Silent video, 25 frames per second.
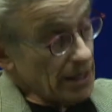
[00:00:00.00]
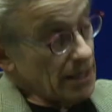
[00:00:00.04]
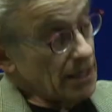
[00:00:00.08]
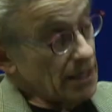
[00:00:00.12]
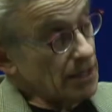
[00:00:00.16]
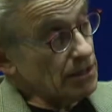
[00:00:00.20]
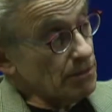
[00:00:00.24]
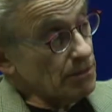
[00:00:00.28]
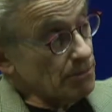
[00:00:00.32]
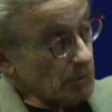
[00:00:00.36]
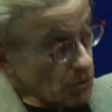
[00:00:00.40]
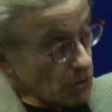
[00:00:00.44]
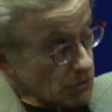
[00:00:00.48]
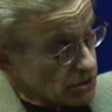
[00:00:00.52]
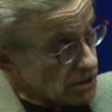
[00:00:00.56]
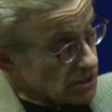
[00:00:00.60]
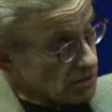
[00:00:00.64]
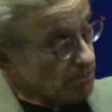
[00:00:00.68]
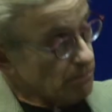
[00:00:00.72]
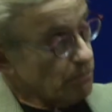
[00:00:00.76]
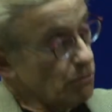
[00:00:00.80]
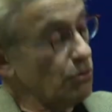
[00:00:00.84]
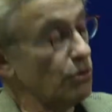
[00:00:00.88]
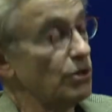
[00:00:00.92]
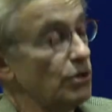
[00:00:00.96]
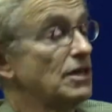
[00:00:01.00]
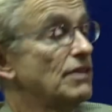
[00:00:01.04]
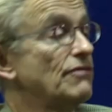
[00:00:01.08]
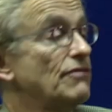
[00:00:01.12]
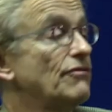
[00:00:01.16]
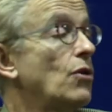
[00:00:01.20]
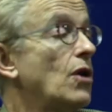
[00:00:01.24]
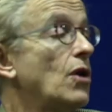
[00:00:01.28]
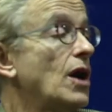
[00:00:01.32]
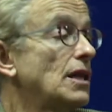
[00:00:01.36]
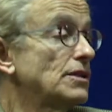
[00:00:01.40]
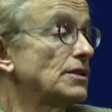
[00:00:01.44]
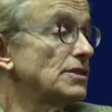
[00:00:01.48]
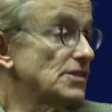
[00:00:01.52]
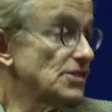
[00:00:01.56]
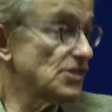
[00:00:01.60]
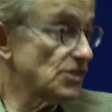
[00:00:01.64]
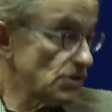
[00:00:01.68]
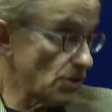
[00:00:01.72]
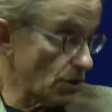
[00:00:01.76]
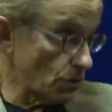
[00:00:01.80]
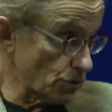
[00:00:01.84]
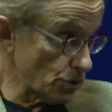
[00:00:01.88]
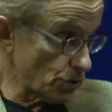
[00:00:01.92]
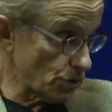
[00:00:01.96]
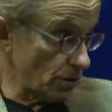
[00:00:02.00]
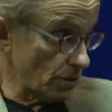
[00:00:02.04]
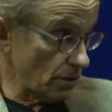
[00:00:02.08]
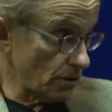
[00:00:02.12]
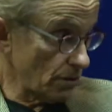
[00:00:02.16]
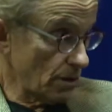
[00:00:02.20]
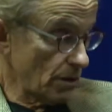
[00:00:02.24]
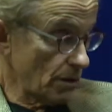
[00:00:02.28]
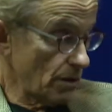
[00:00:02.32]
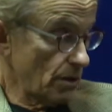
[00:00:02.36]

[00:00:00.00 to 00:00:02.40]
And the most important of all is social.